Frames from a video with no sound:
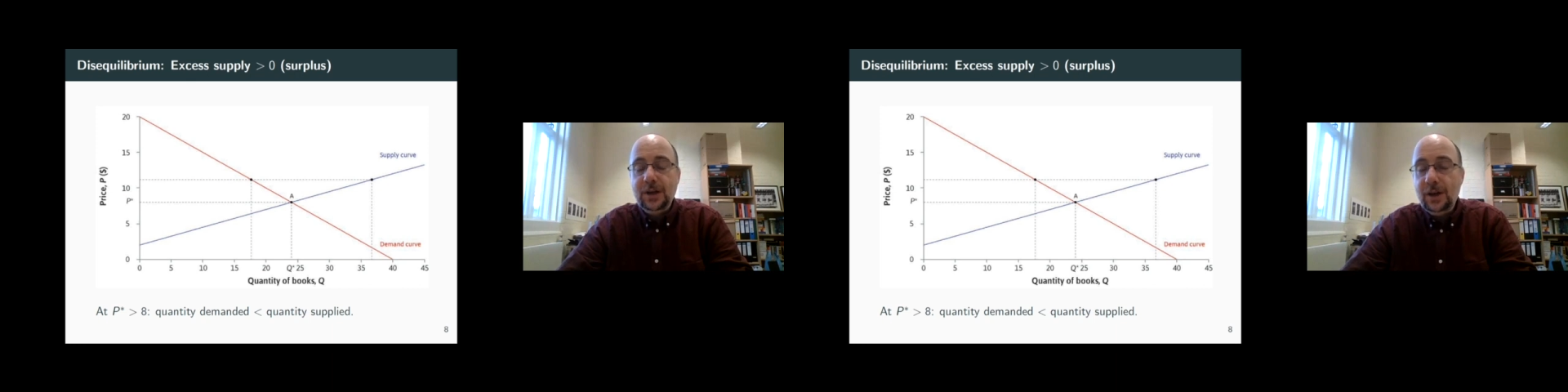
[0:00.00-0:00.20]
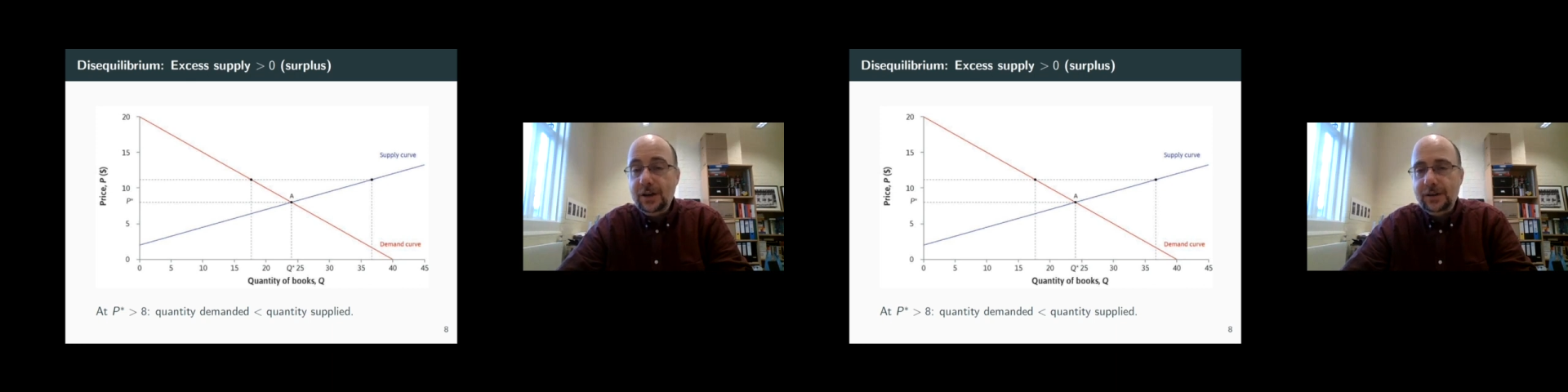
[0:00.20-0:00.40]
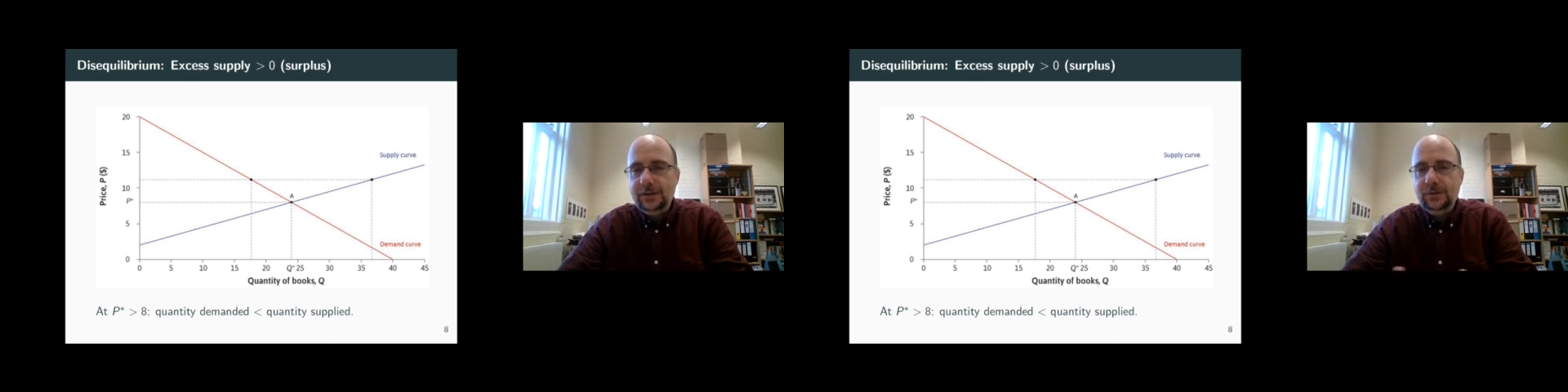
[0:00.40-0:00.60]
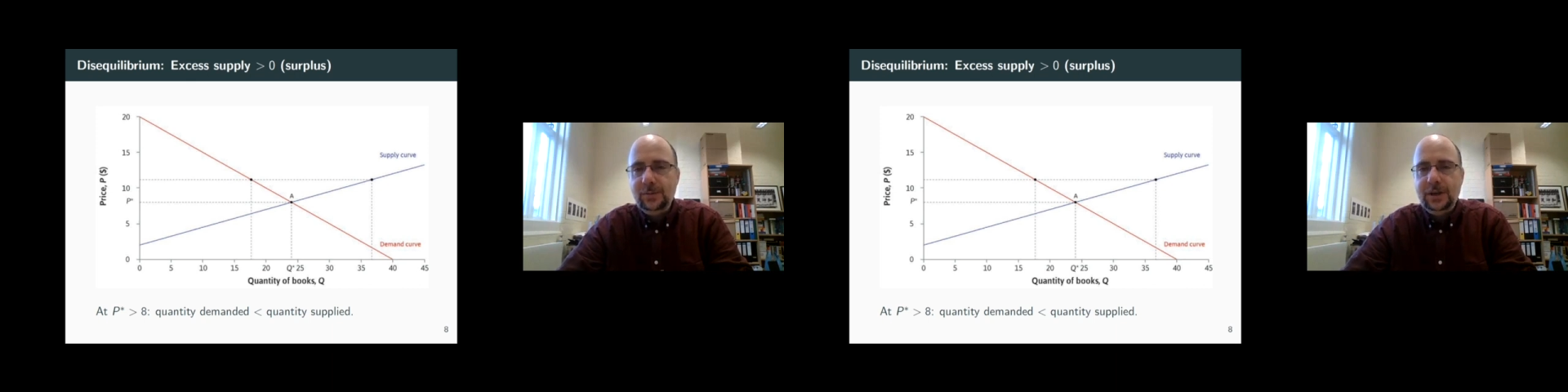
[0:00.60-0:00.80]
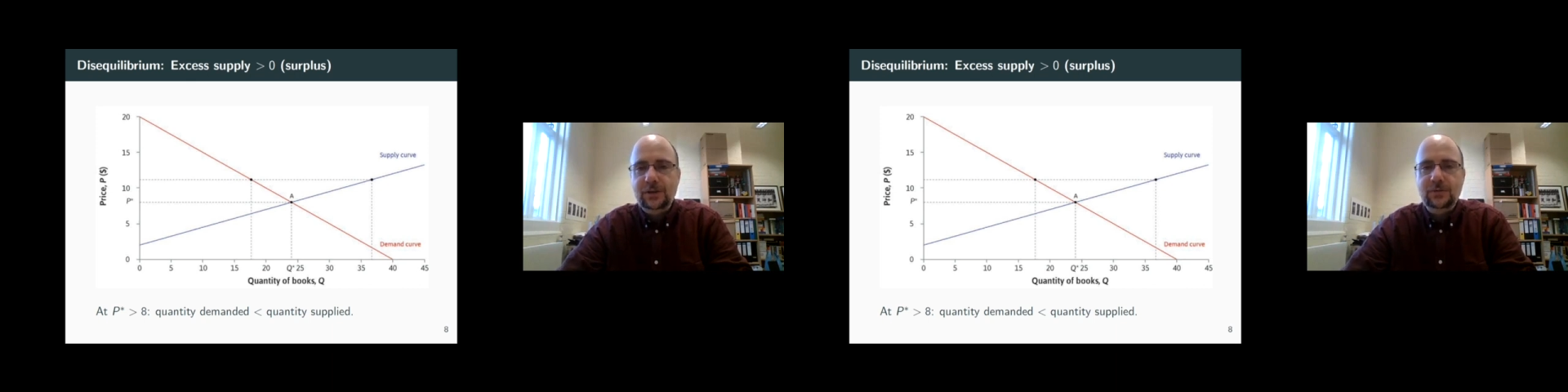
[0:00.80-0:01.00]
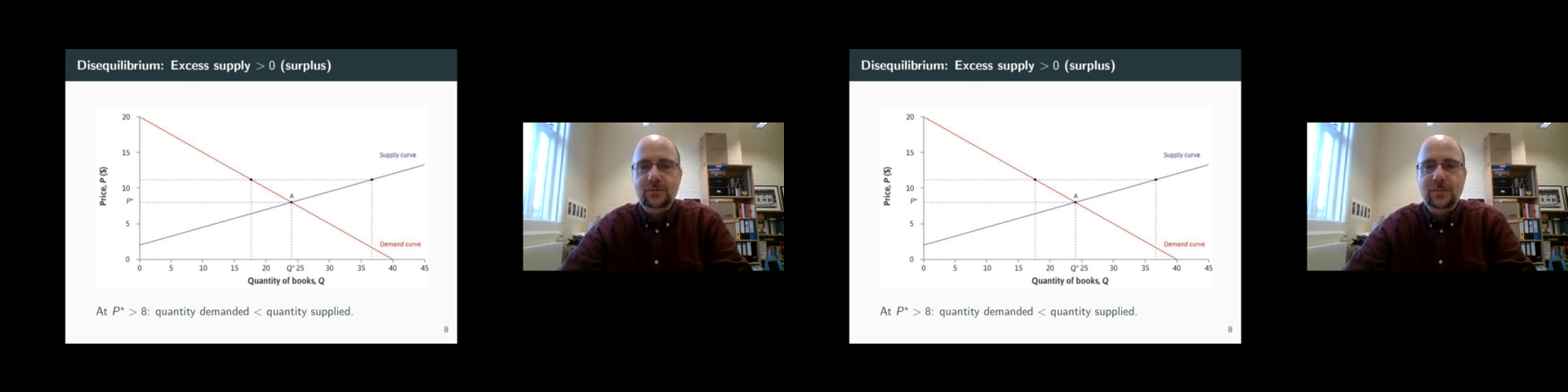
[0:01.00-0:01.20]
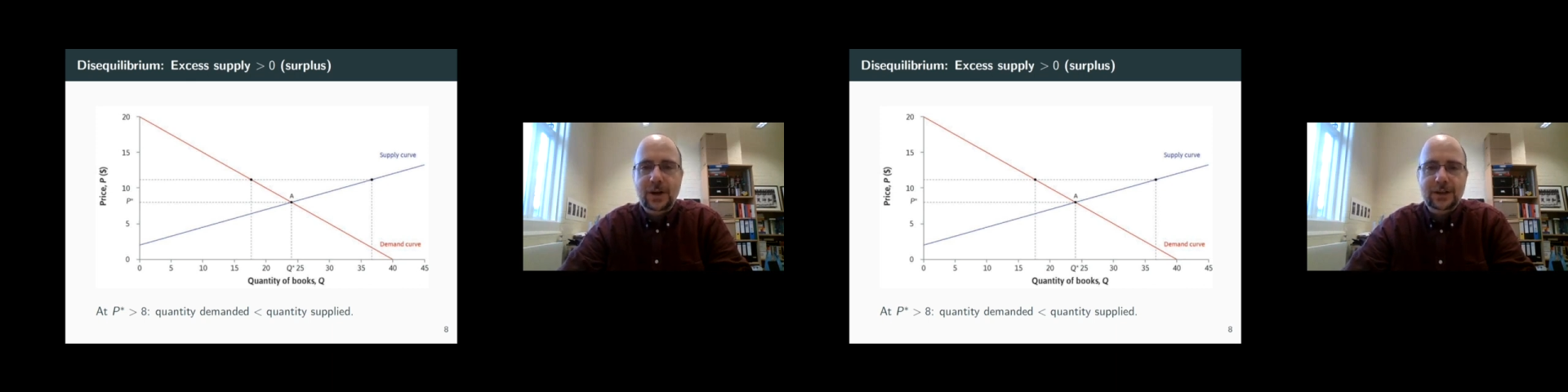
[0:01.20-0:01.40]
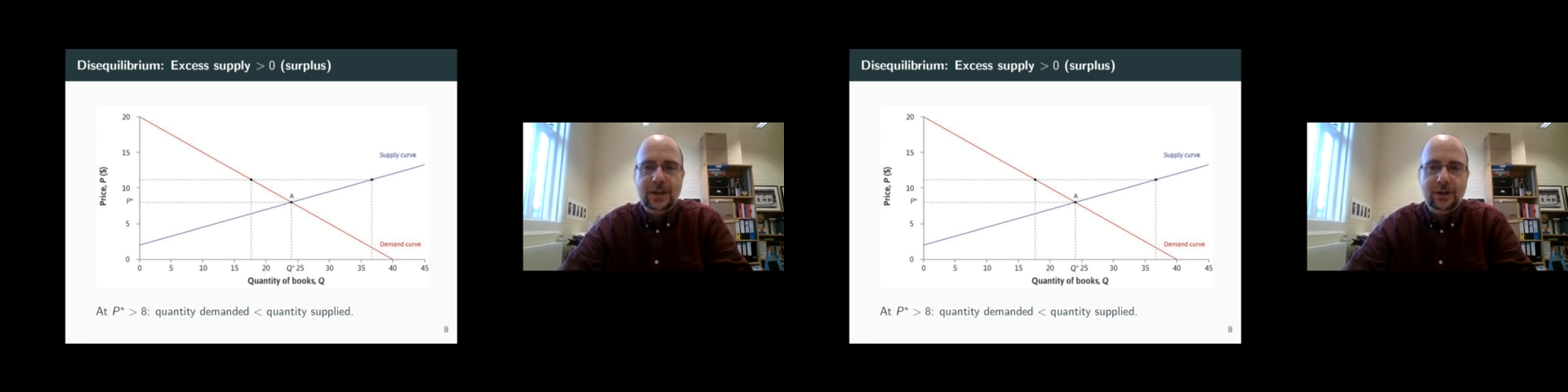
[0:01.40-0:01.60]
higher to make you
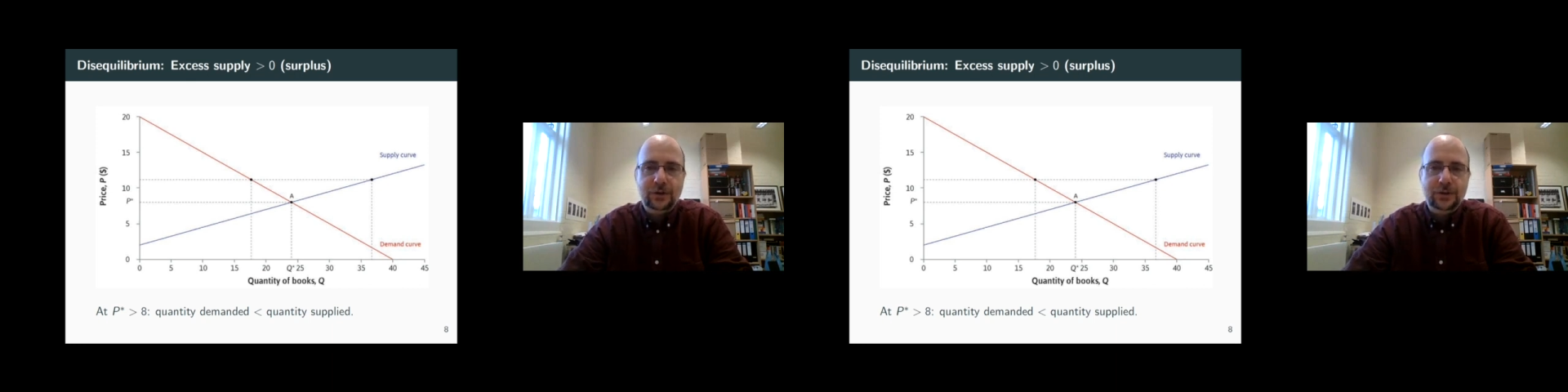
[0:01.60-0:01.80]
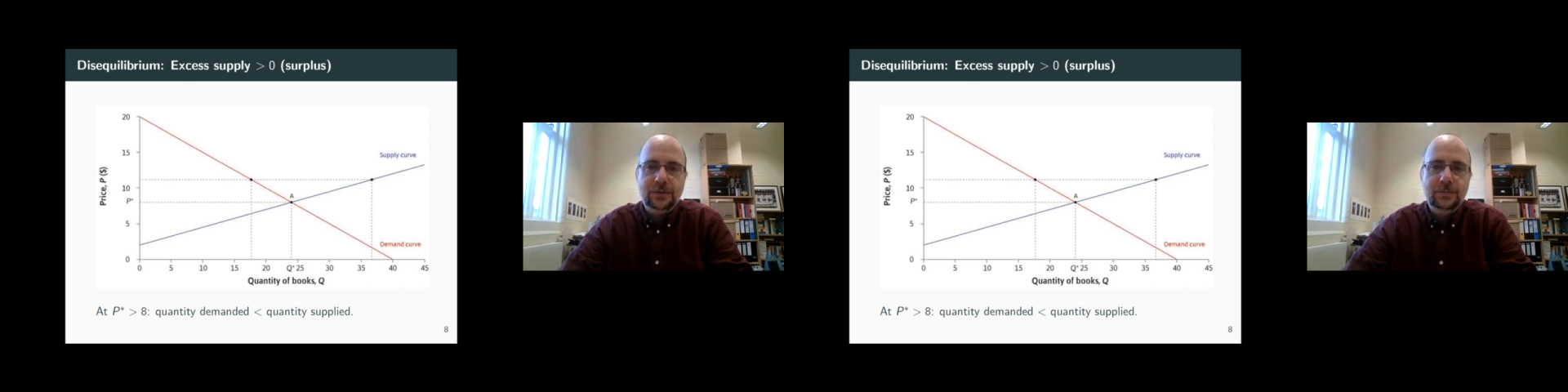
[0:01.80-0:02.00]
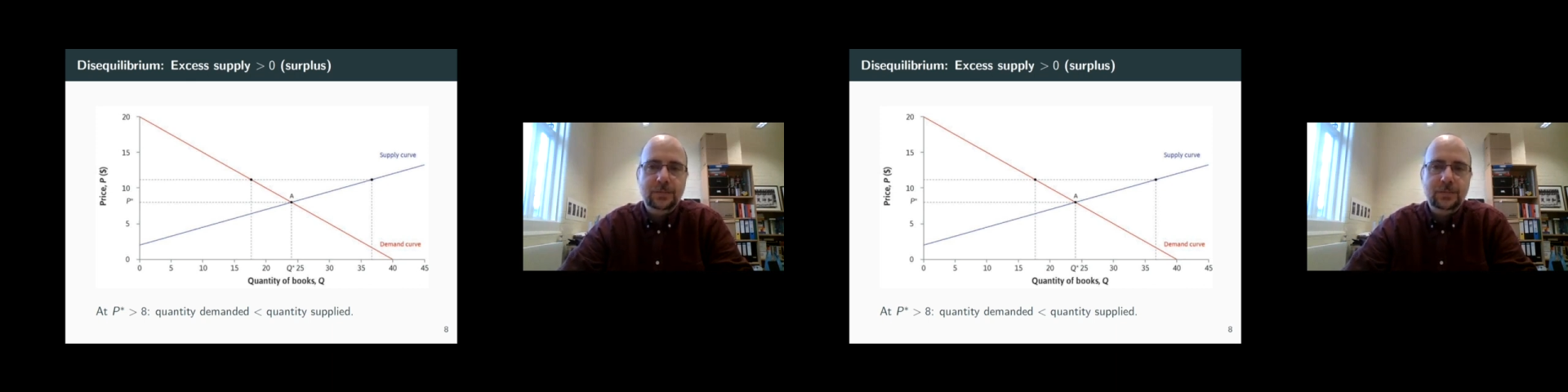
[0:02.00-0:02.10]
buy that good.